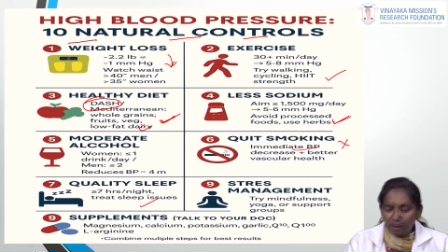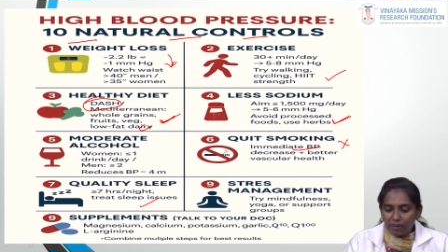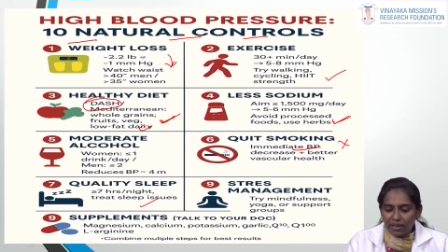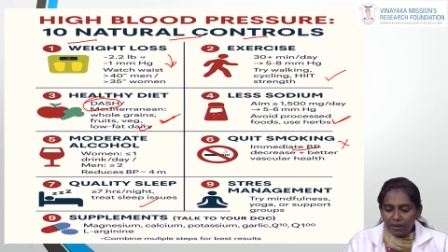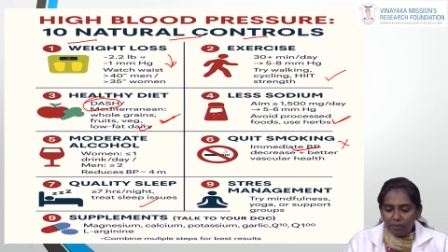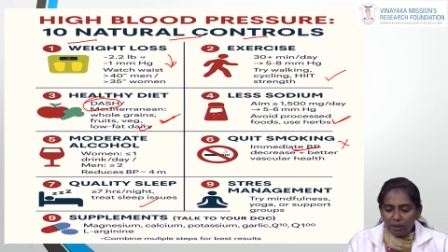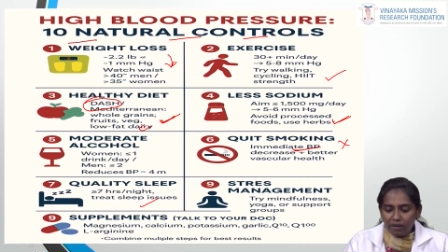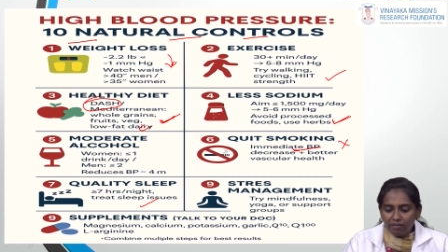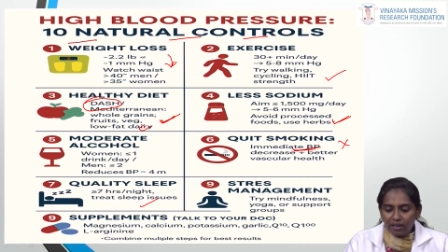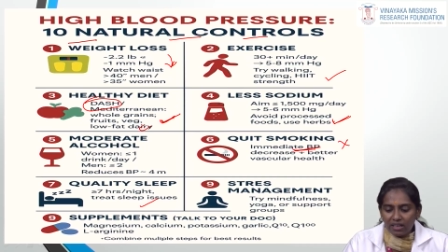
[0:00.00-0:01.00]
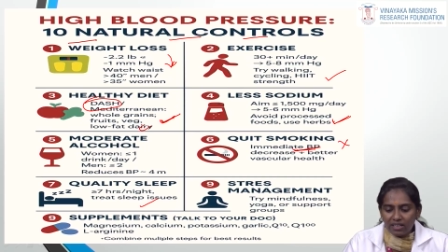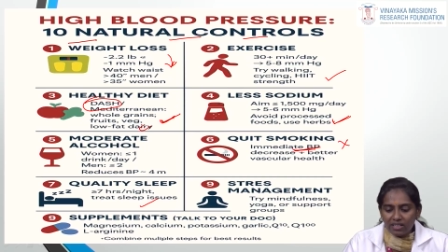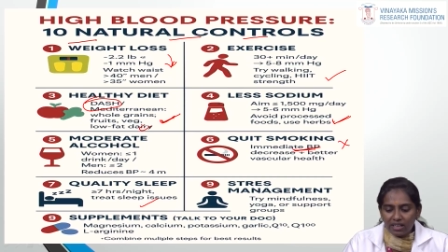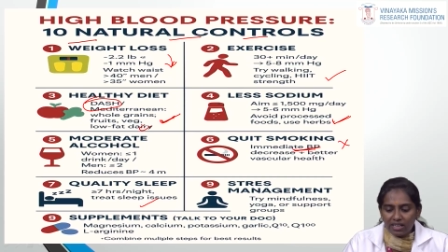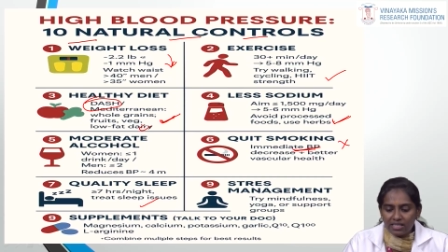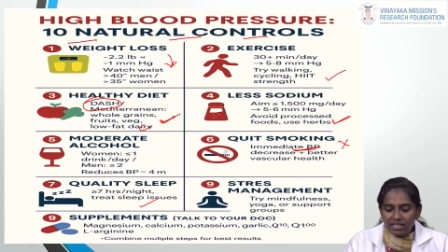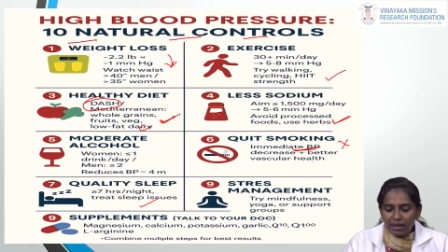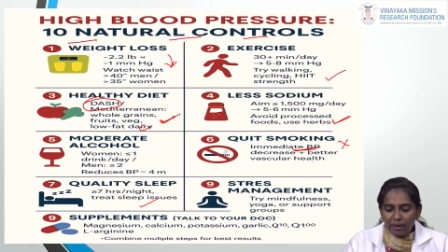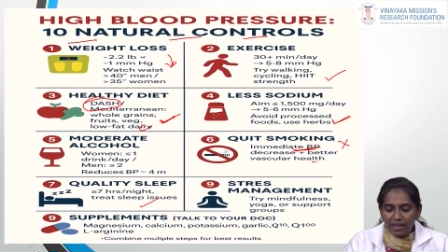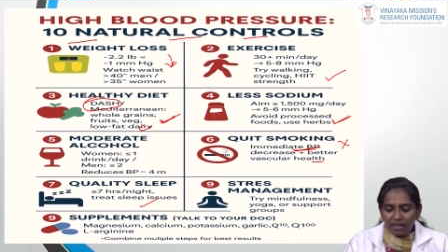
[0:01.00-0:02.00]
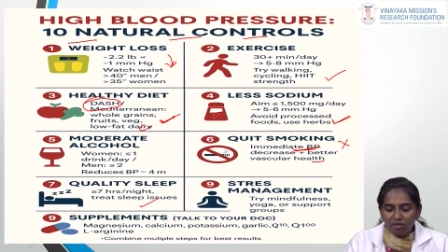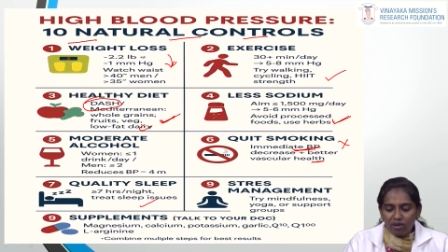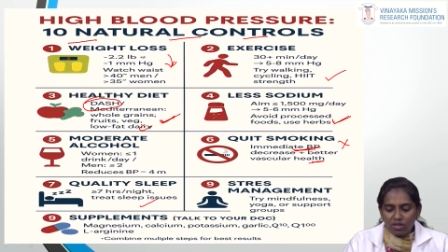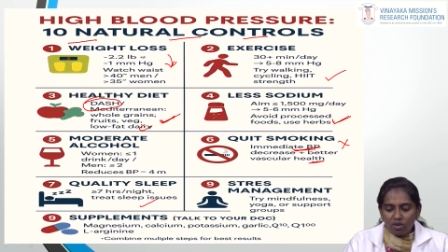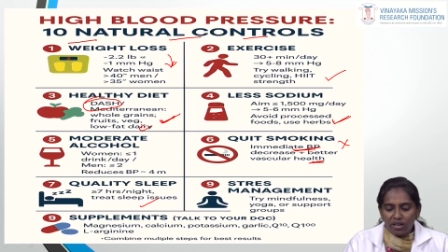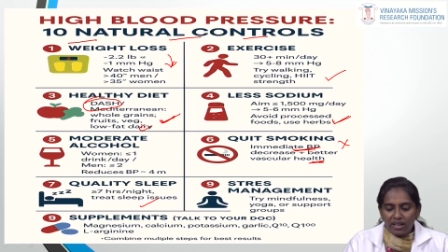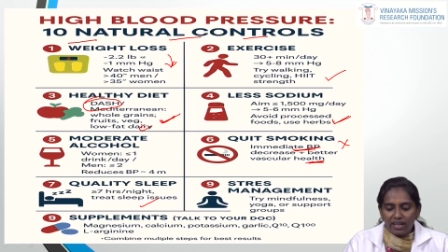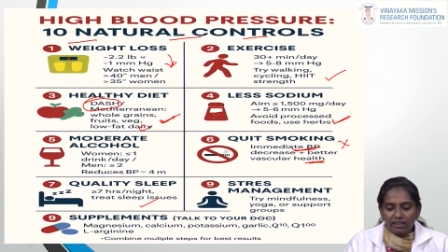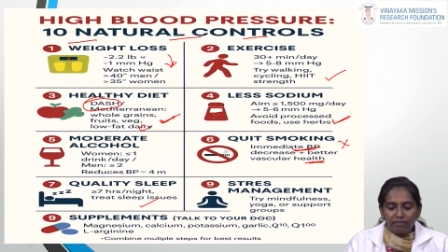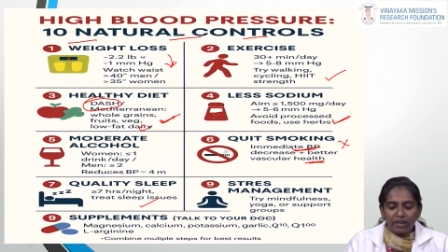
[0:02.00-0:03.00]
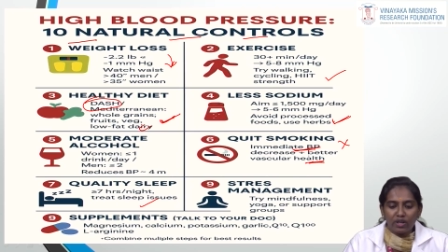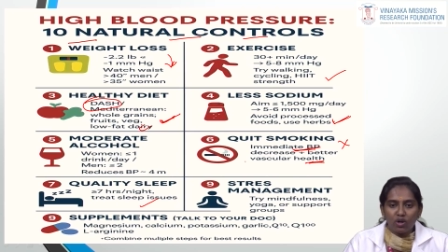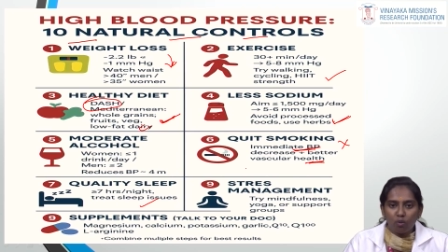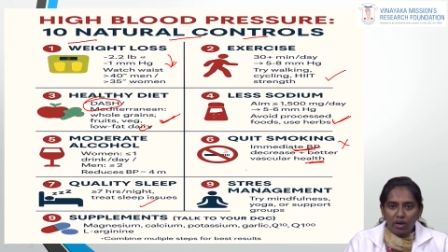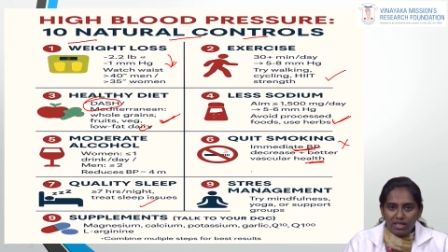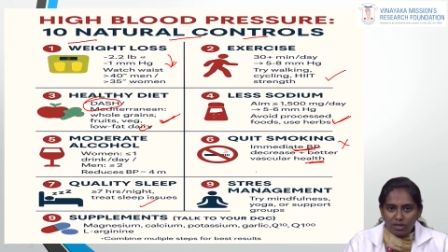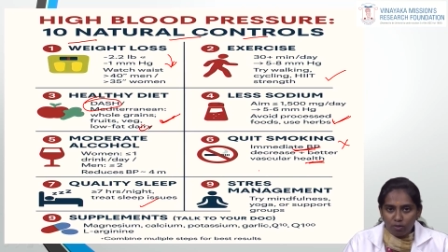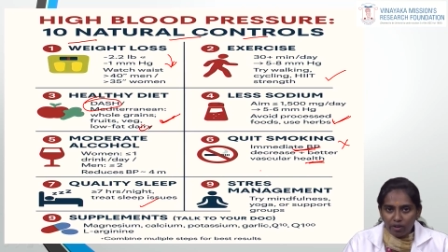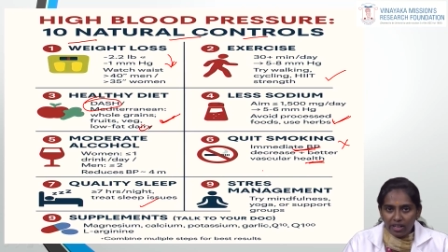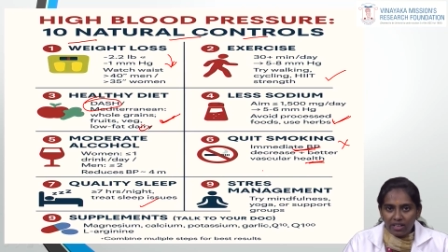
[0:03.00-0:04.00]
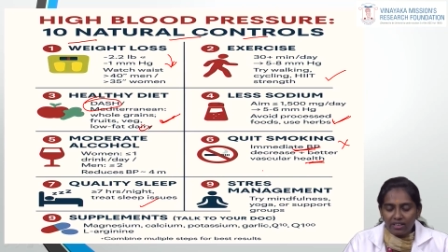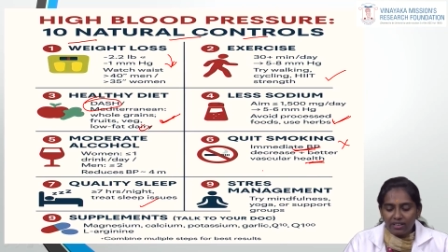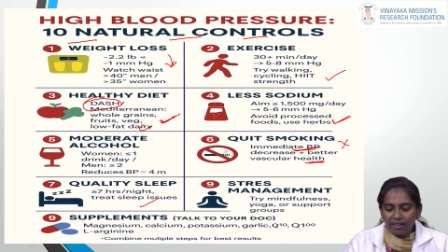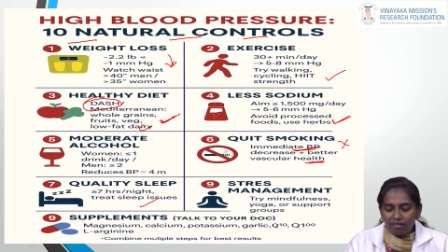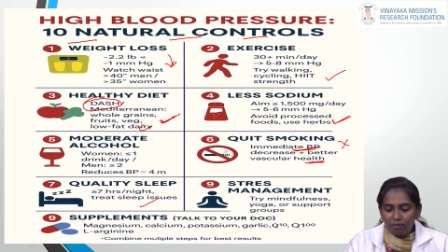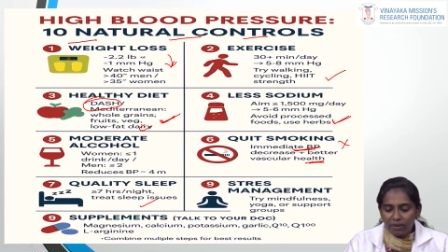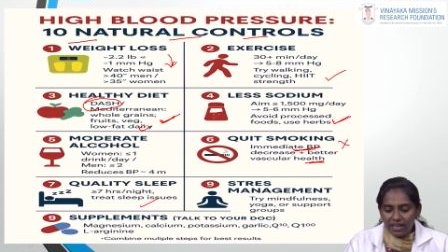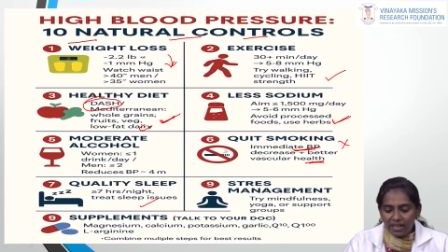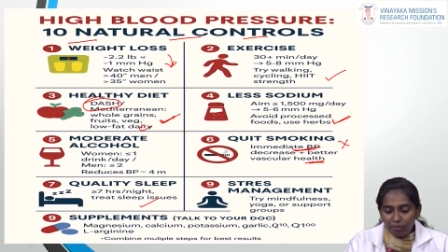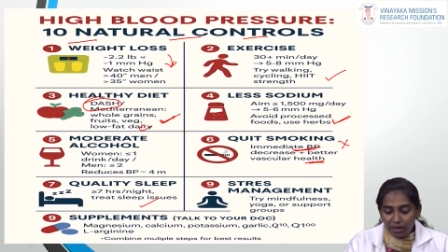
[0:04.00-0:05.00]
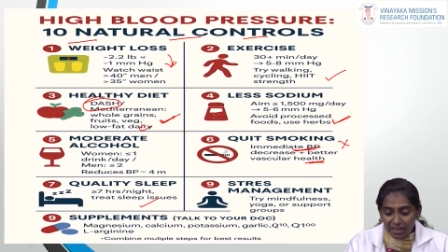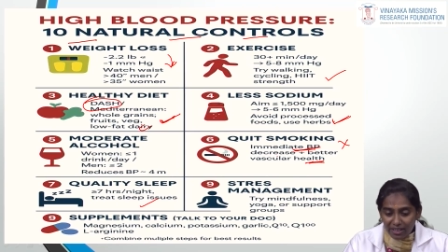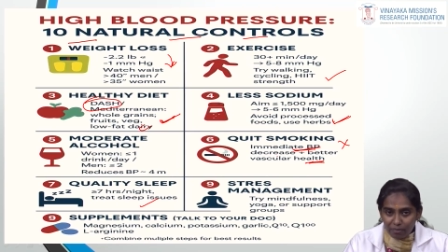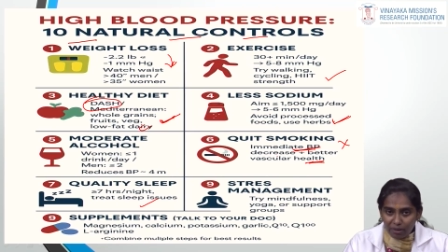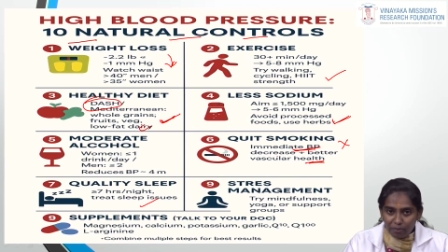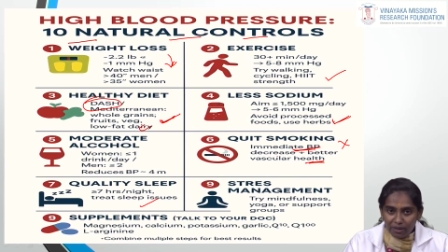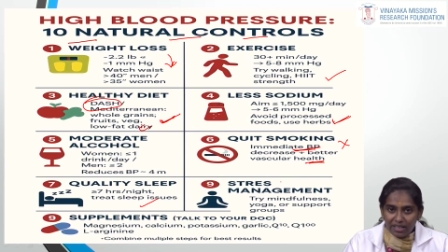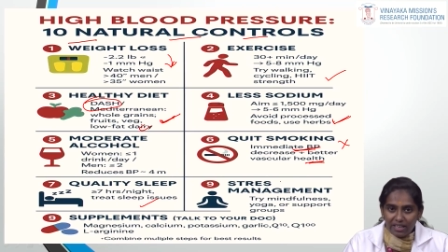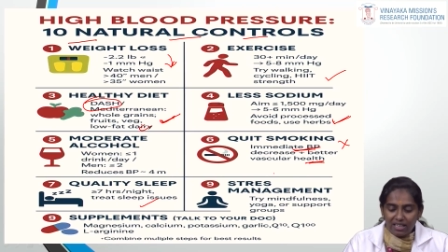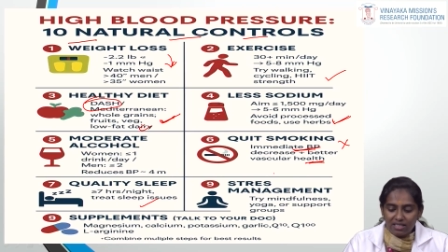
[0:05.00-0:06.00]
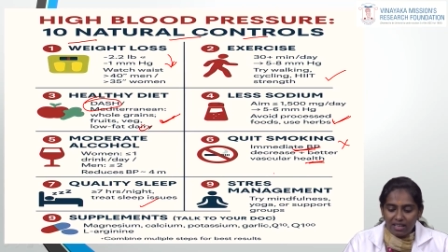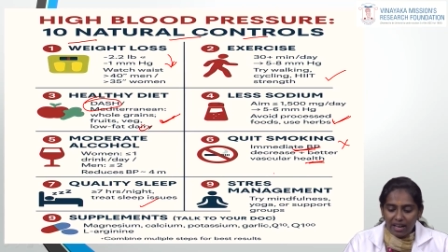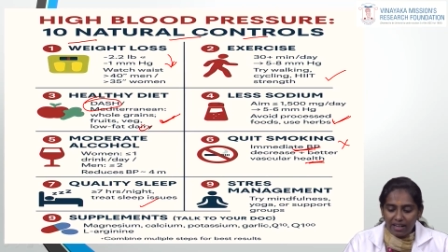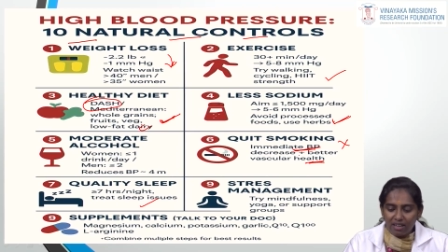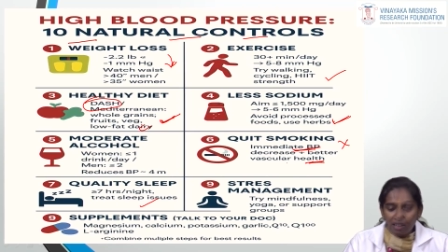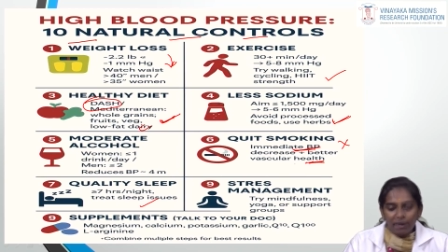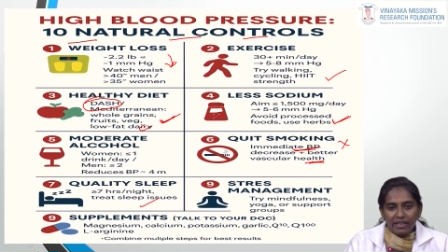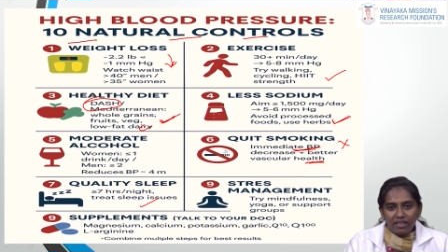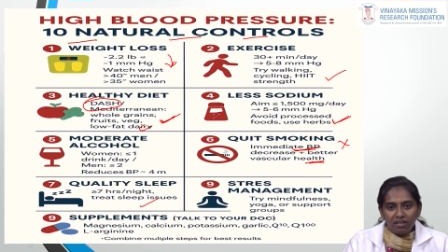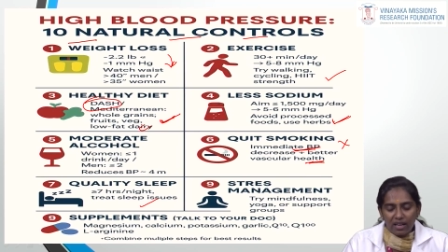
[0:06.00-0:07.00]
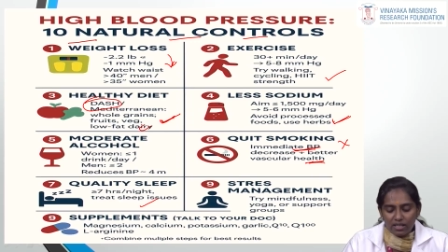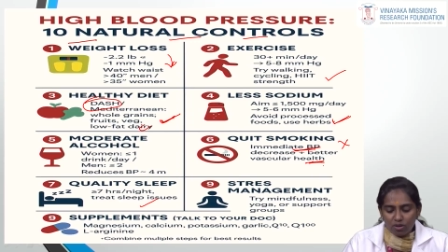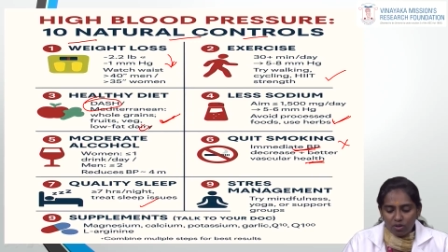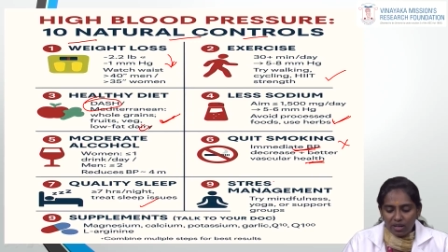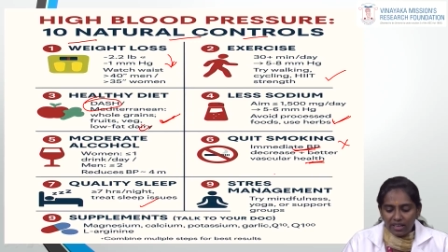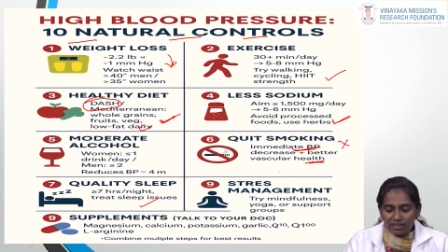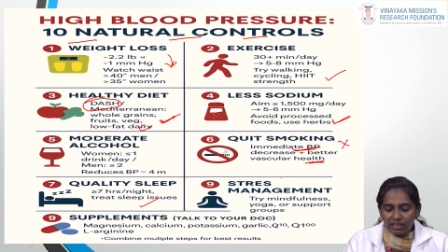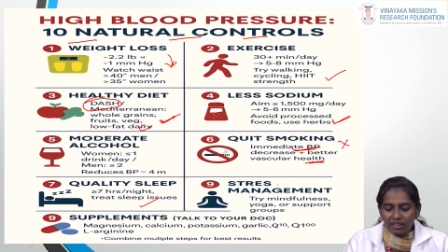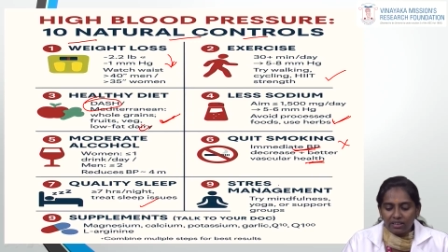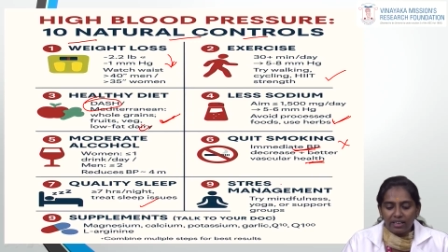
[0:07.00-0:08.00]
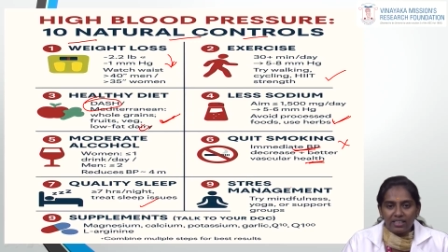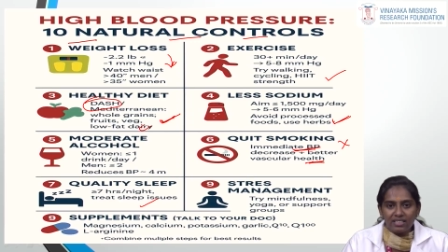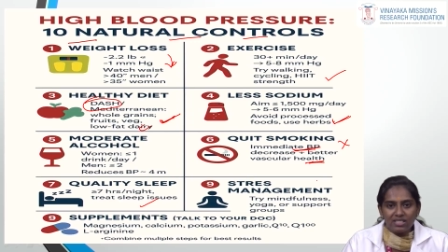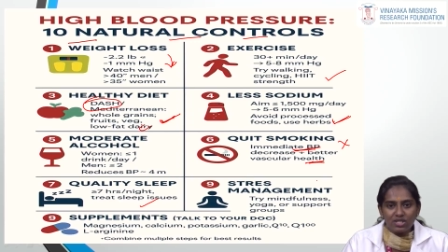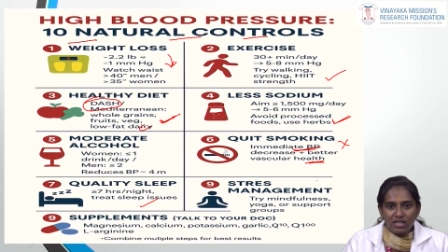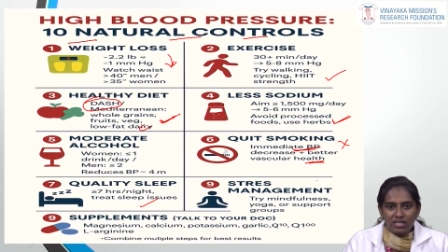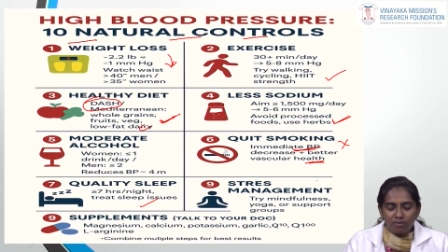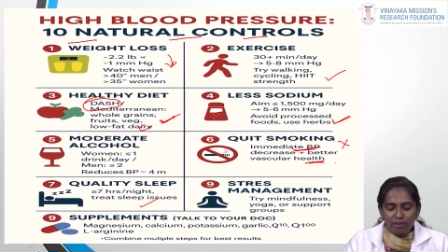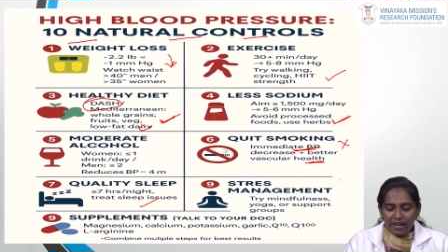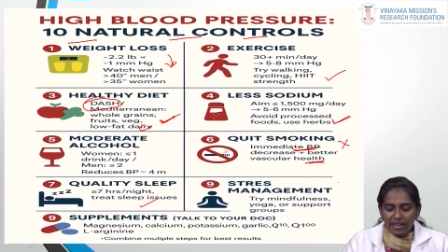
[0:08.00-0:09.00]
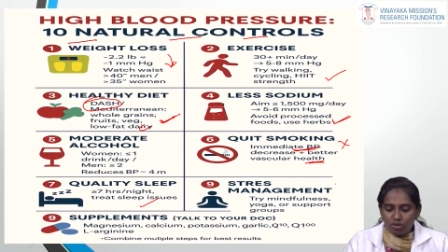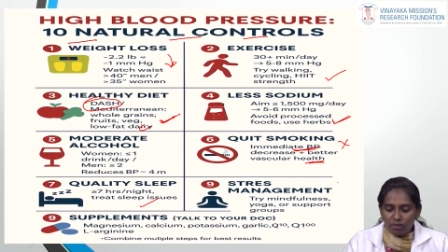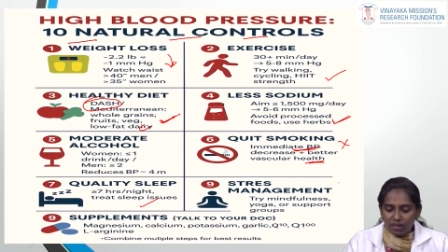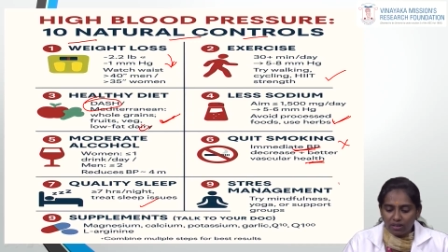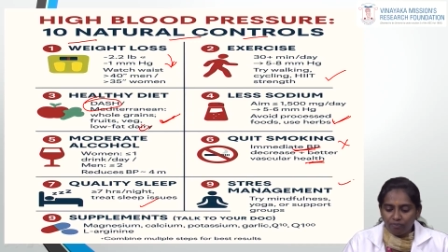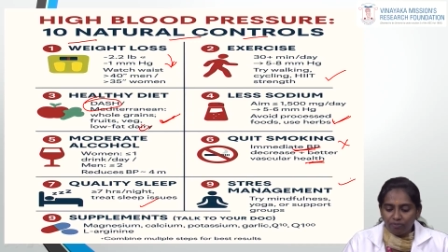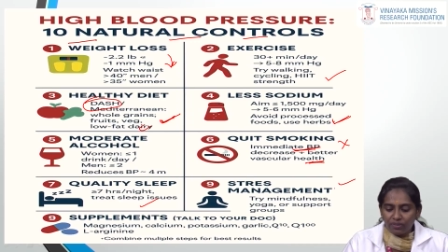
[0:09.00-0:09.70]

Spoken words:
Immediate BP will decrease and better vascular health. When you avoid smoking, there will be immediate BP decrease and better vascular health. Then stress management.